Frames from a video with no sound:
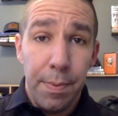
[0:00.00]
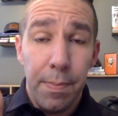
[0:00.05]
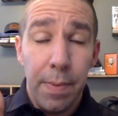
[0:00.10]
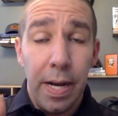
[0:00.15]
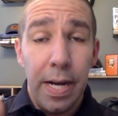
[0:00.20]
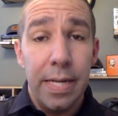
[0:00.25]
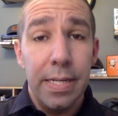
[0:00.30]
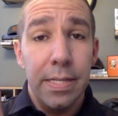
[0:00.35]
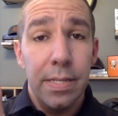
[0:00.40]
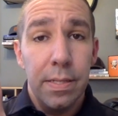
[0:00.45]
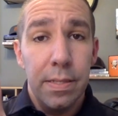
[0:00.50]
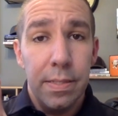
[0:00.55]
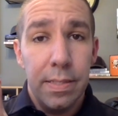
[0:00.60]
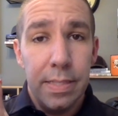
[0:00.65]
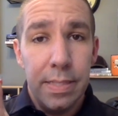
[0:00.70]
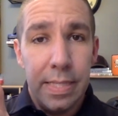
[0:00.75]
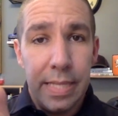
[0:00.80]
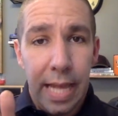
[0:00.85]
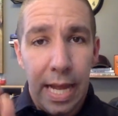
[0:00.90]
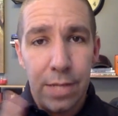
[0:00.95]
mind,
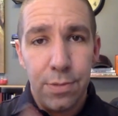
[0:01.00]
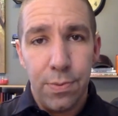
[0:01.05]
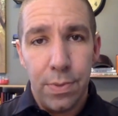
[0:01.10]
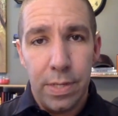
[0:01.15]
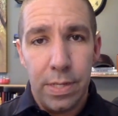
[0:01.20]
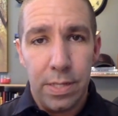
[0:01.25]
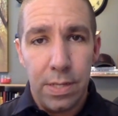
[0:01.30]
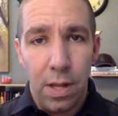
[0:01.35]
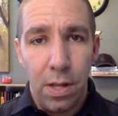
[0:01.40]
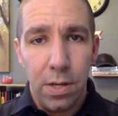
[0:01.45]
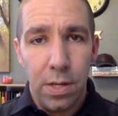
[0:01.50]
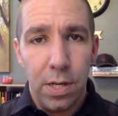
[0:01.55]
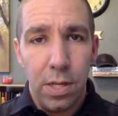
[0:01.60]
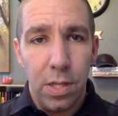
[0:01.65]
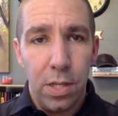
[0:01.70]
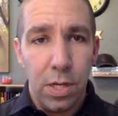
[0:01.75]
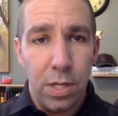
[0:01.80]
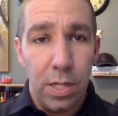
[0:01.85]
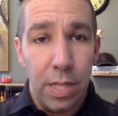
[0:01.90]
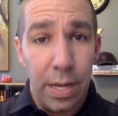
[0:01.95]
that's what it's all going to
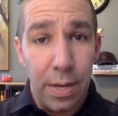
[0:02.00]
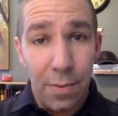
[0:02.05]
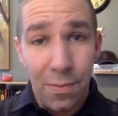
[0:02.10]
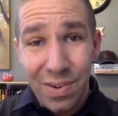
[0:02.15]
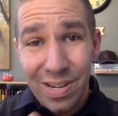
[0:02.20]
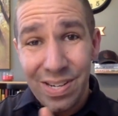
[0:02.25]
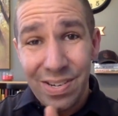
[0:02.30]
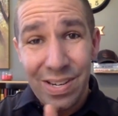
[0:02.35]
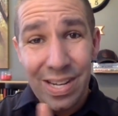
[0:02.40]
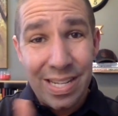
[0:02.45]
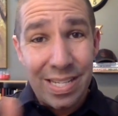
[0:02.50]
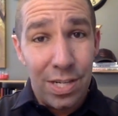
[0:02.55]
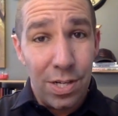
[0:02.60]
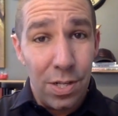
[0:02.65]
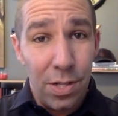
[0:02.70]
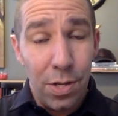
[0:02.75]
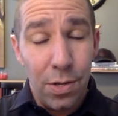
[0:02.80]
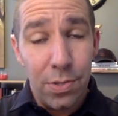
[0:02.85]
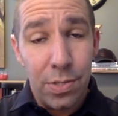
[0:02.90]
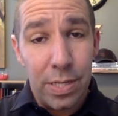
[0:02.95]
look like when you get to
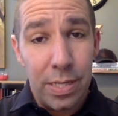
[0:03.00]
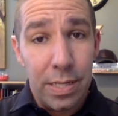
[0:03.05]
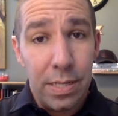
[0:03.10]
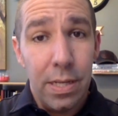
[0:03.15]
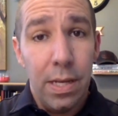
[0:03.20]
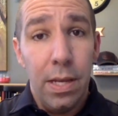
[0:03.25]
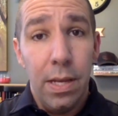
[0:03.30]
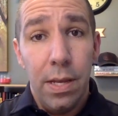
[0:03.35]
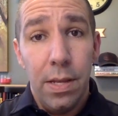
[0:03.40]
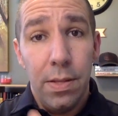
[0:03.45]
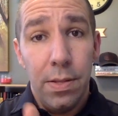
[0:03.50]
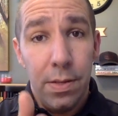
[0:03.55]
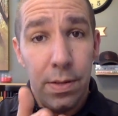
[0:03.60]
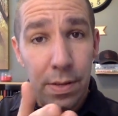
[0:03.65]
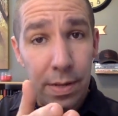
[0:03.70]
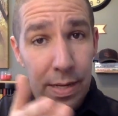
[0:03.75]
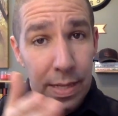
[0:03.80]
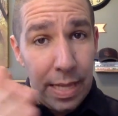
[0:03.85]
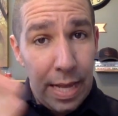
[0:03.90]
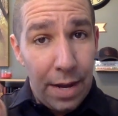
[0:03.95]
closing.
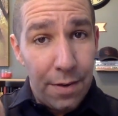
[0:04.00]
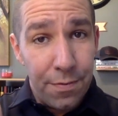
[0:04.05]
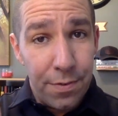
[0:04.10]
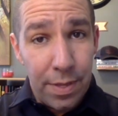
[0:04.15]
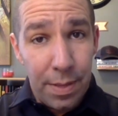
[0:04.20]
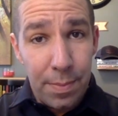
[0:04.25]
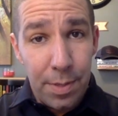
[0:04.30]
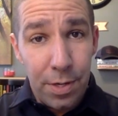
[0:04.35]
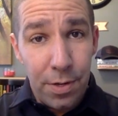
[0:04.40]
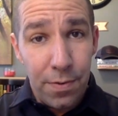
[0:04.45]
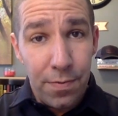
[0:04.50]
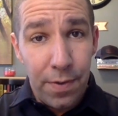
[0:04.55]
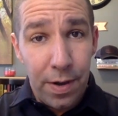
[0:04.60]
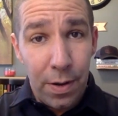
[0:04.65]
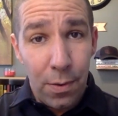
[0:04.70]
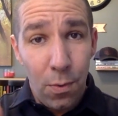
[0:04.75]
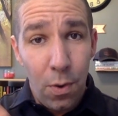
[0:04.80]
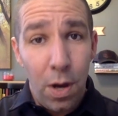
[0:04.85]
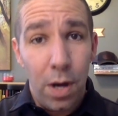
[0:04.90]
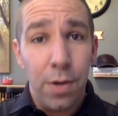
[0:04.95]
You're going to allow for them to do a
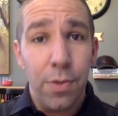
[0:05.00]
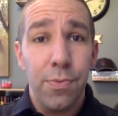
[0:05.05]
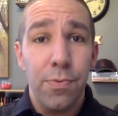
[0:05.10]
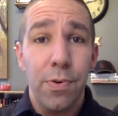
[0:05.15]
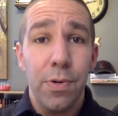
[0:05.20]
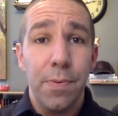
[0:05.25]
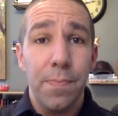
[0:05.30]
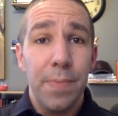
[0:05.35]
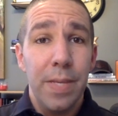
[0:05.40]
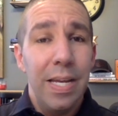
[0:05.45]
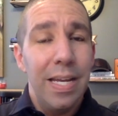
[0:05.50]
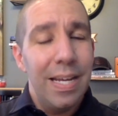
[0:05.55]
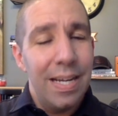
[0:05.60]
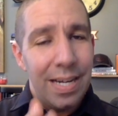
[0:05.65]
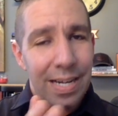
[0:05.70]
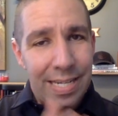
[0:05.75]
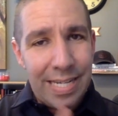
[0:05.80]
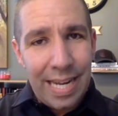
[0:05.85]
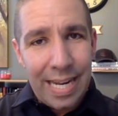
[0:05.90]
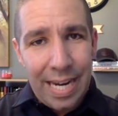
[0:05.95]
final walkthrough. You're
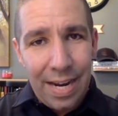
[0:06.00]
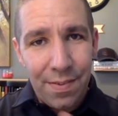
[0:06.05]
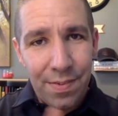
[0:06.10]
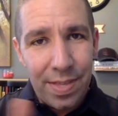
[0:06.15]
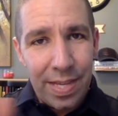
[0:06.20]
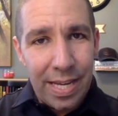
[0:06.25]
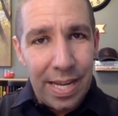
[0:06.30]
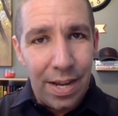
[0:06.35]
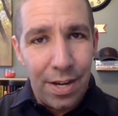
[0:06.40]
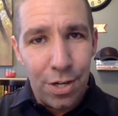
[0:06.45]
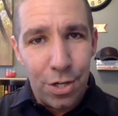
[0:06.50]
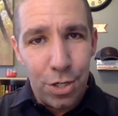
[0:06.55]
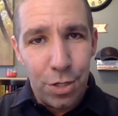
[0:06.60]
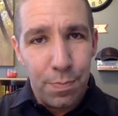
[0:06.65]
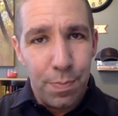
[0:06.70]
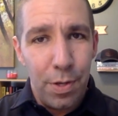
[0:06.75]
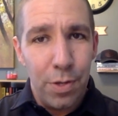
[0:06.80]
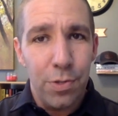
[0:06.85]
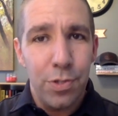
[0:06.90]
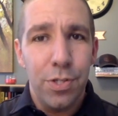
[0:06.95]
going to take everything out you're
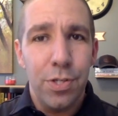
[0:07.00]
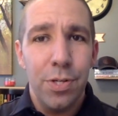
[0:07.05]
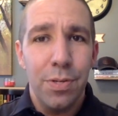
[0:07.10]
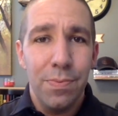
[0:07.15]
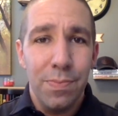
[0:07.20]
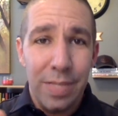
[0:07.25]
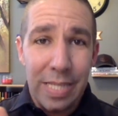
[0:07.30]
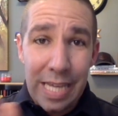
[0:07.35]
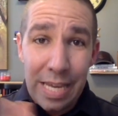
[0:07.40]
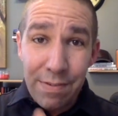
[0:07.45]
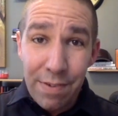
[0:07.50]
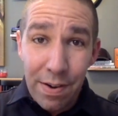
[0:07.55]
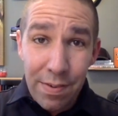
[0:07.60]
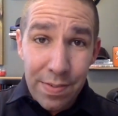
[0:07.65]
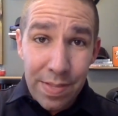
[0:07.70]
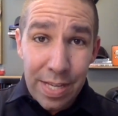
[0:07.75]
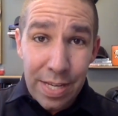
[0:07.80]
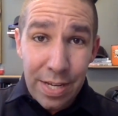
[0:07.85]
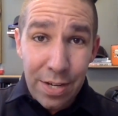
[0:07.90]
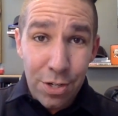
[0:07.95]
supposed to, leave
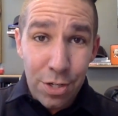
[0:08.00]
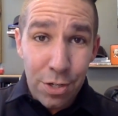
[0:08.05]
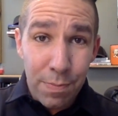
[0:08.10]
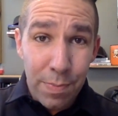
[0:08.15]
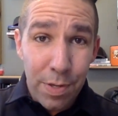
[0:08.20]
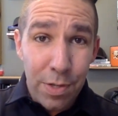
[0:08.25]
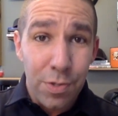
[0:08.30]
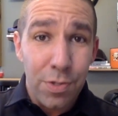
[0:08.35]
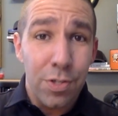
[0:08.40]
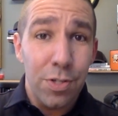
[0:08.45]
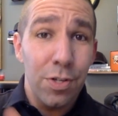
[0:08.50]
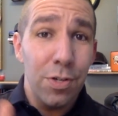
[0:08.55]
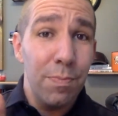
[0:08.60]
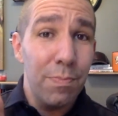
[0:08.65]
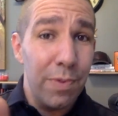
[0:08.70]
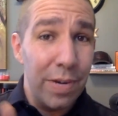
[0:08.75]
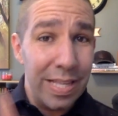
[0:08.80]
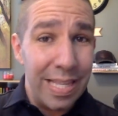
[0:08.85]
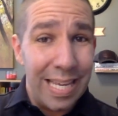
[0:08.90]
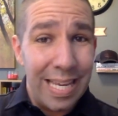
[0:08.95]
everything you're supposed to,
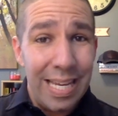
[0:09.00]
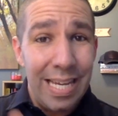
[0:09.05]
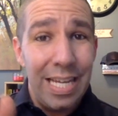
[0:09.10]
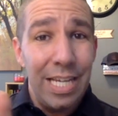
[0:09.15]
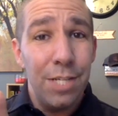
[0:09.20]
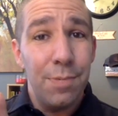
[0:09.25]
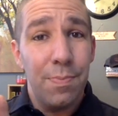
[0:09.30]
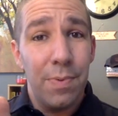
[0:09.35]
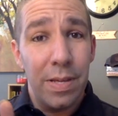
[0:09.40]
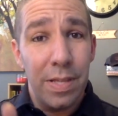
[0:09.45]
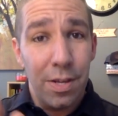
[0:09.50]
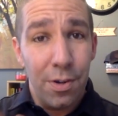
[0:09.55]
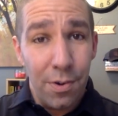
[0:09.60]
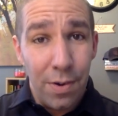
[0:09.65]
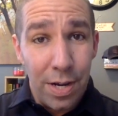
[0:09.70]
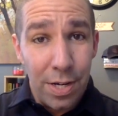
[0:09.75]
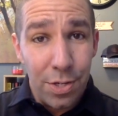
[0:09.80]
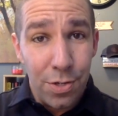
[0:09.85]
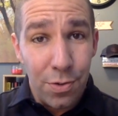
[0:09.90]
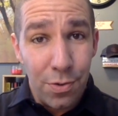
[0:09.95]
bring the keys, bring the
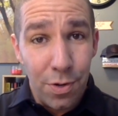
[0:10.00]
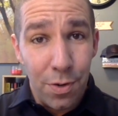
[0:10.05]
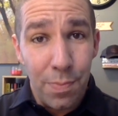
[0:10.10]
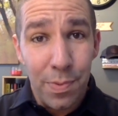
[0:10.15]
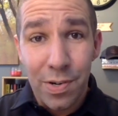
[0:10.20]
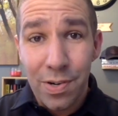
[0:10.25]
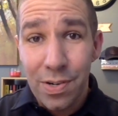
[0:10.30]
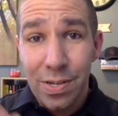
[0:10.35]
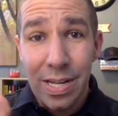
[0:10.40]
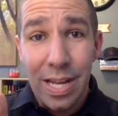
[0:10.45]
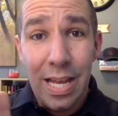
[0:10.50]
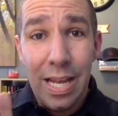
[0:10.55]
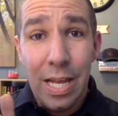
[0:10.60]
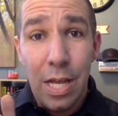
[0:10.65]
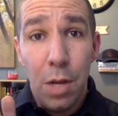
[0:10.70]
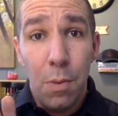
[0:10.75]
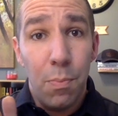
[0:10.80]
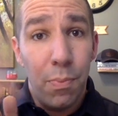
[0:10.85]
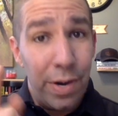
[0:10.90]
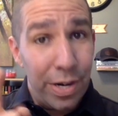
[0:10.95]
garage door openers,
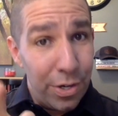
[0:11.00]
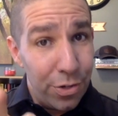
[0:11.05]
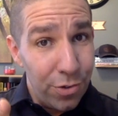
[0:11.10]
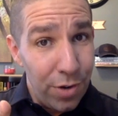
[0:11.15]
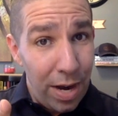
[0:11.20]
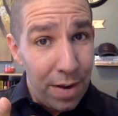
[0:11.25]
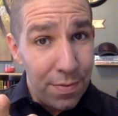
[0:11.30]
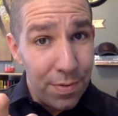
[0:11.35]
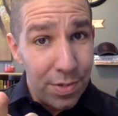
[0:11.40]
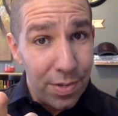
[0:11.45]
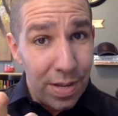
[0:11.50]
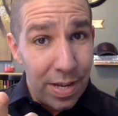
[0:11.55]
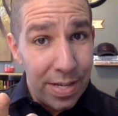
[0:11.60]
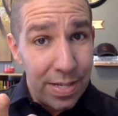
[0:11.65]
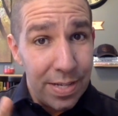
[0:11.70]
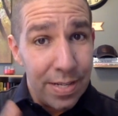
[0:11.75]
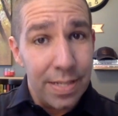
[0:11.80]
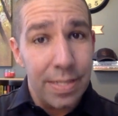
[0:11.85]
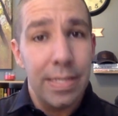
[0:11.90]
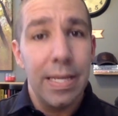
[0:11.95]
bring your driver's
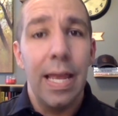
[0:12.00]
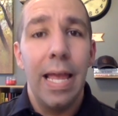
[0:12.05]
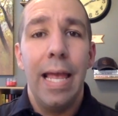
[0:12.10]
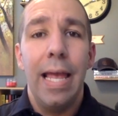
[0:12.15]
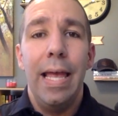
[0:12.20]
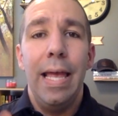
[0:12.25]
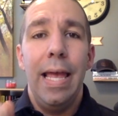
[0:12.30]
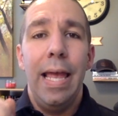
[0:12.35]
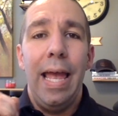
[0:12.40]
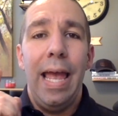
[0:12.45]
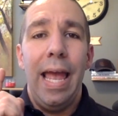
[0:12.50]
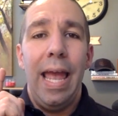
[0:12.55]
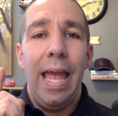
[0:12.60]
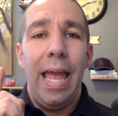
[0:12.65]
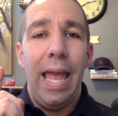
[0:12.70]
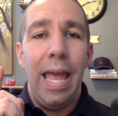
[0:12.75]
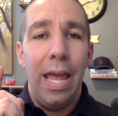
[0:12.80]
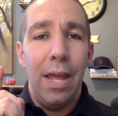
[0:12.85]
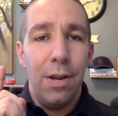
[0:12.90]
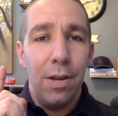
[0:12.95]
license,
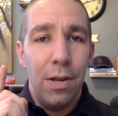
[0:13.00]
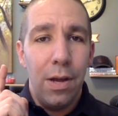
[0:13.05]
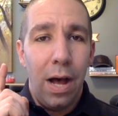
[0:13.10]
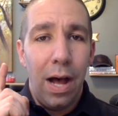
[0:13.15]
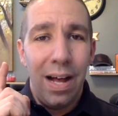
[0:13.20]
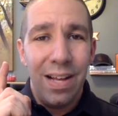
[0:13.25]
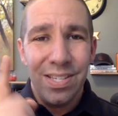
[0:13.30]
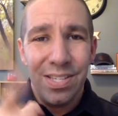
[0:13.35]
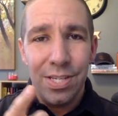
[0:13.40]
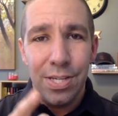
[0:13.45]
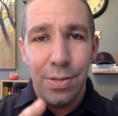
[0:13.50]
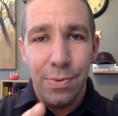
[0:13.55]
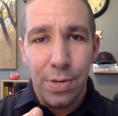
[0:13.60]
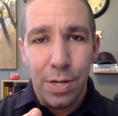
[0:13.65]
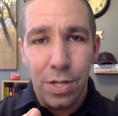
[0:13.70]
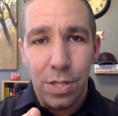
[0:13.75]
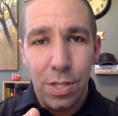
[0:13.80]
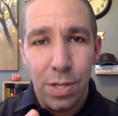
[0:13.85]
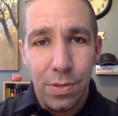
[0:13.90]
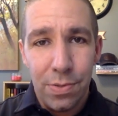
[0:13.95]
and I'll see you at
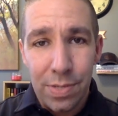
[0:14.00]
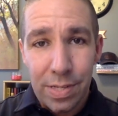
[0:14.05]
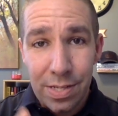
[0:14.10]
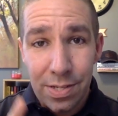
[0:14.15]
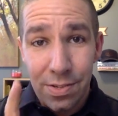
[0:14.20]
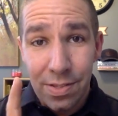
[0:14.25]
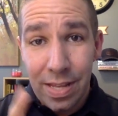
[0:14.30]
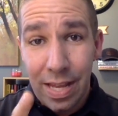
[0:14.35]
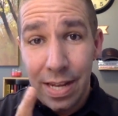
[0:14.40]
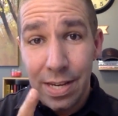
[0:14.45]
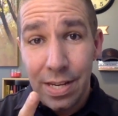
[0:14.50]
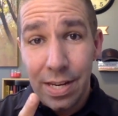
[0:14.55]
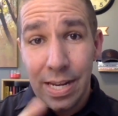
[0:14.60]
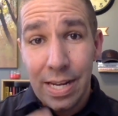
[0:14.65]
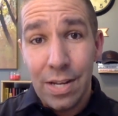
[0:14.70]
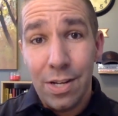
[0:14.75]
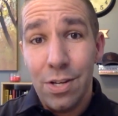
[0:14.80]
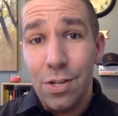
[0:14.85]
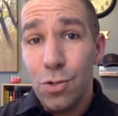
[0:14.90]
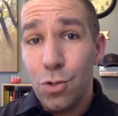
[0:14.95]
closing. So then you
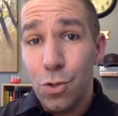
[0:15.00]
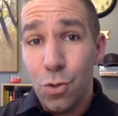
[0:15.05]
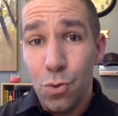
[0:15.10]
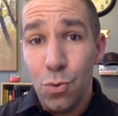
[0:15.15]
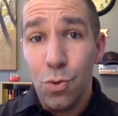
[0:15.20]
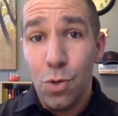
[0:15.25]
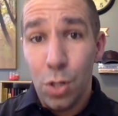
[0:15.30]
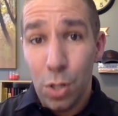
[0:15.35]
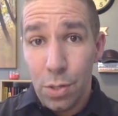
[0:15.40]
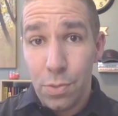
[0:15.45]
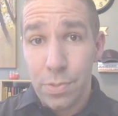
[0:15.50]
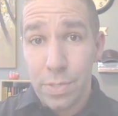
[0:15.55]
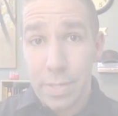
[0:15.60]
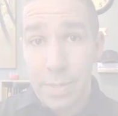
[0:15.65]
get to closing.